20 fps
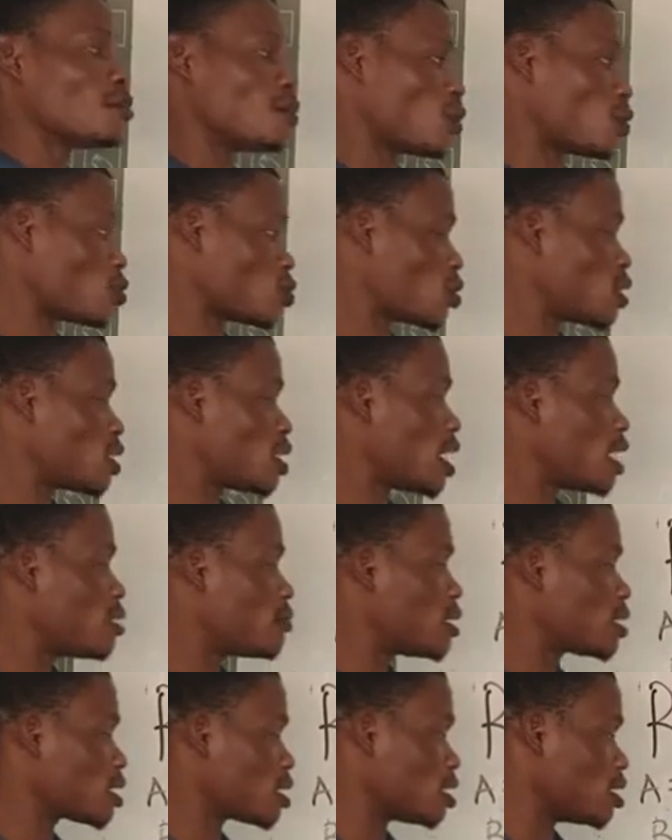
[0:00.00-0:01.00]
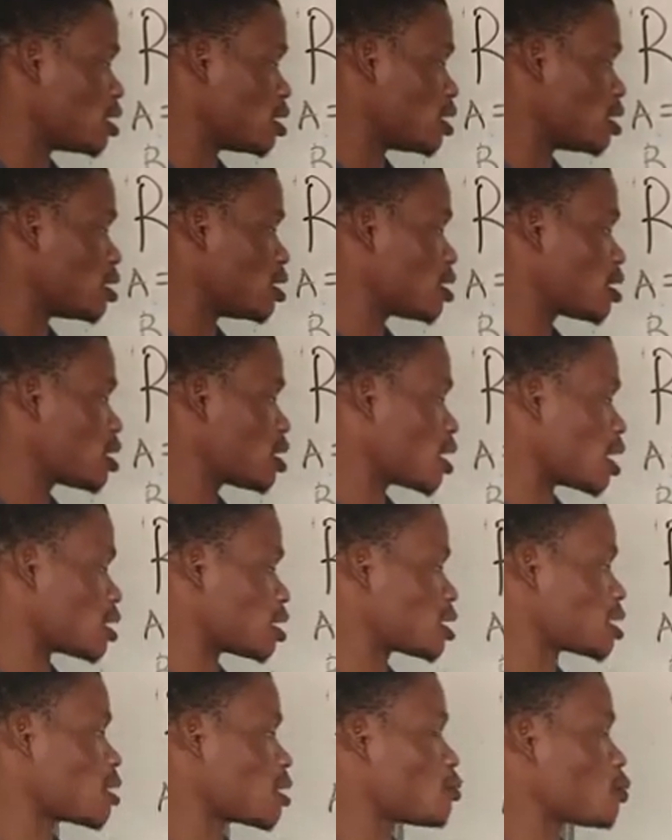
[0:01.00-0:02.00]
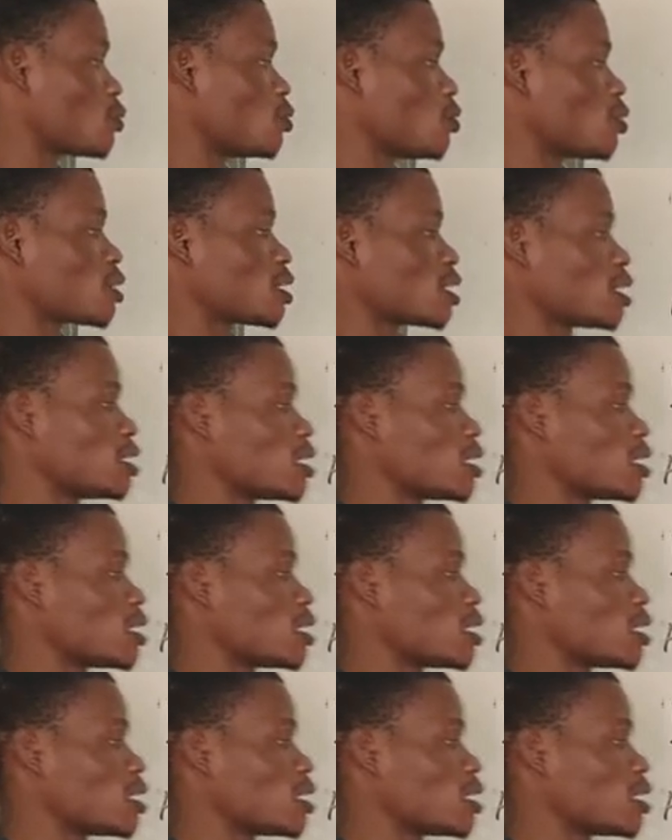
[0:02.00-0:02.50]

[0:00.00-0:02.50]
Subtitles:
Because all the elements in the Cartesian product